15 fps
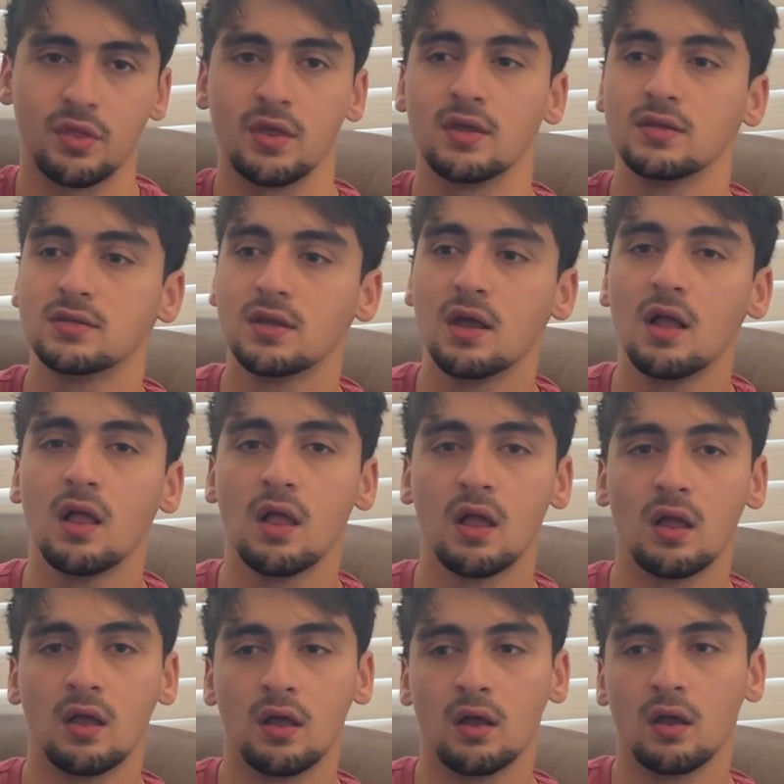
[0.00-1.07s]
is
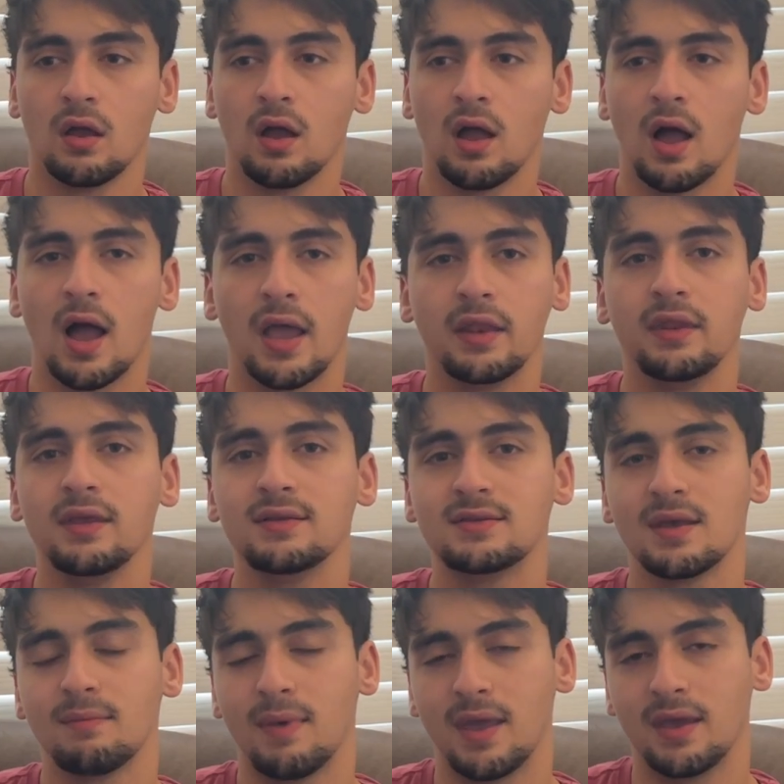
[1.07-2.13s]
I need
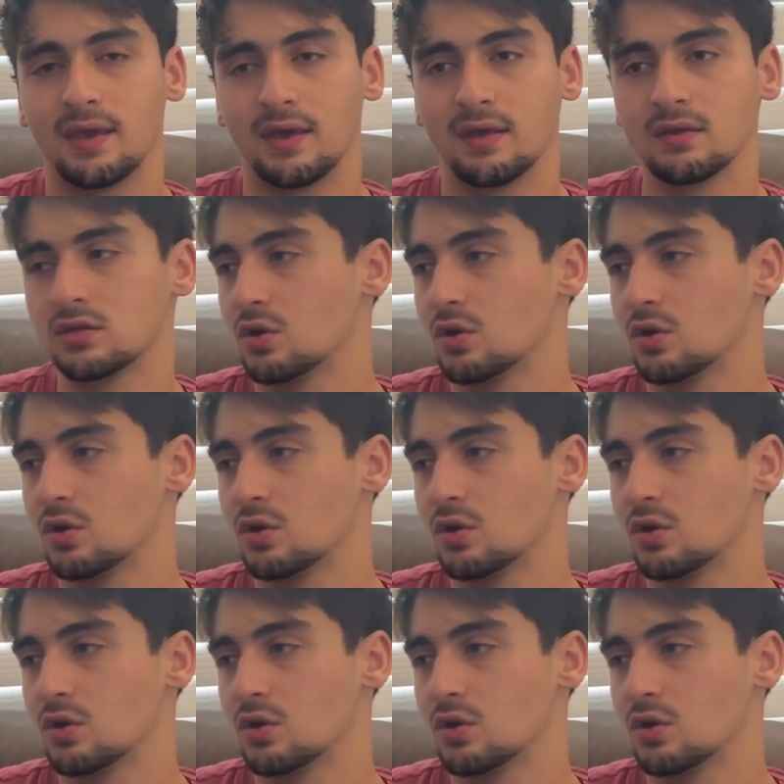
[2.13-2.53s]
to make it.